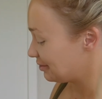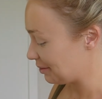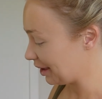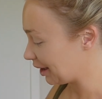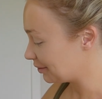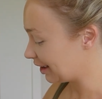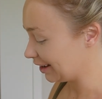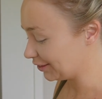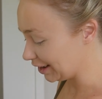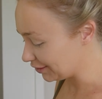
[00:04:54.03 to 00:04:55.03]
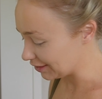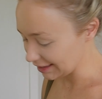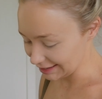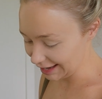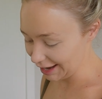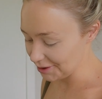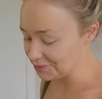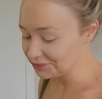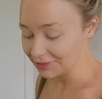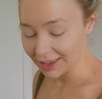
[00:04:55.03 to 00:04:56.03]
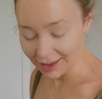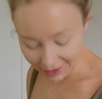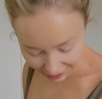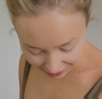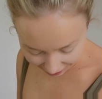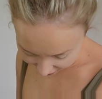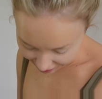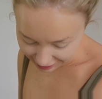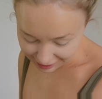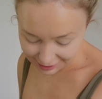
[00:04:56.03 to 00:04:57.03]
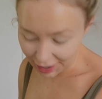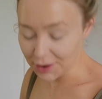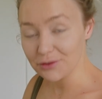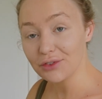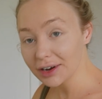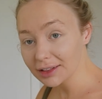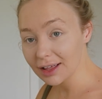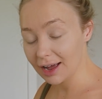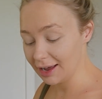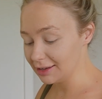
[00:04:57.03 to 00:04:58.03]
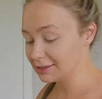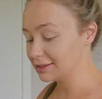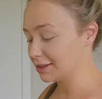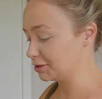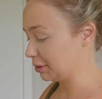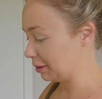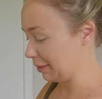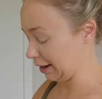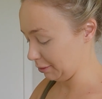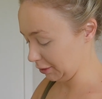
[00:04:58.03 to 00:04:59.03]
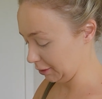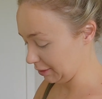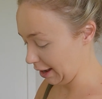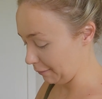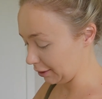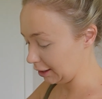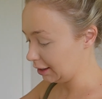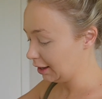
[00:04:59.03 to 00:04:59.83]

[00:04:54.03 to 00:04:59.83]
my makeup, getting ready for the day. And I realised, there's probably makeup on them now, but